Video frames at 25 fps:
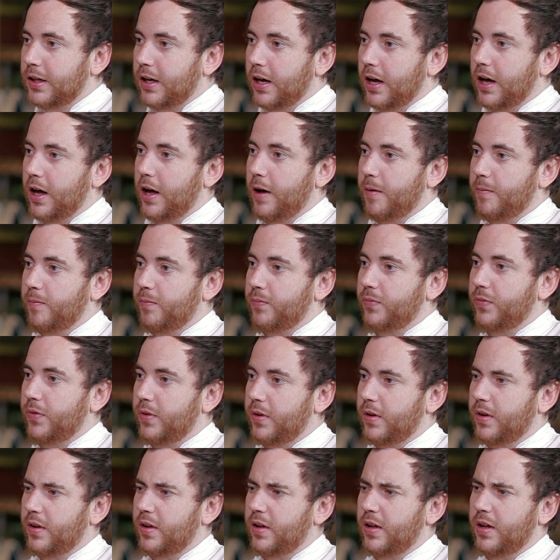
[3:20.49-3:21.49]

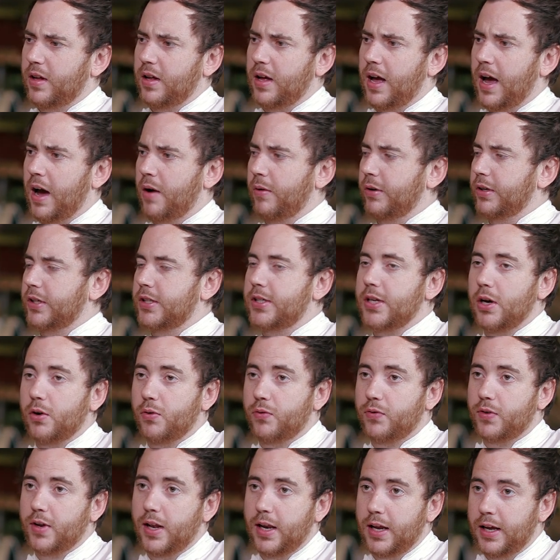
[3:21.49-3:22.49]
How it
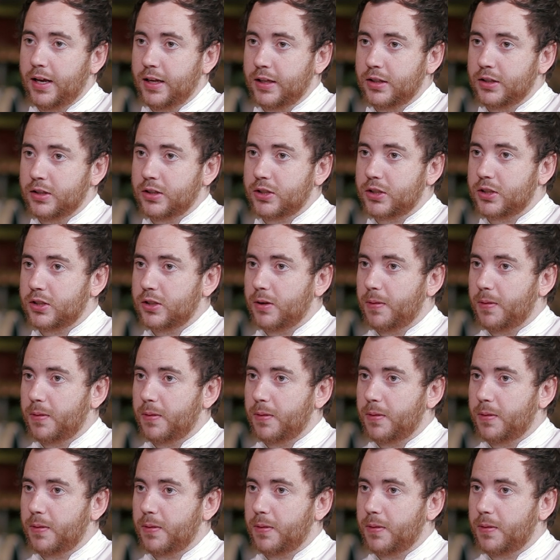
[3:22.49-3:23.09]
self cleans,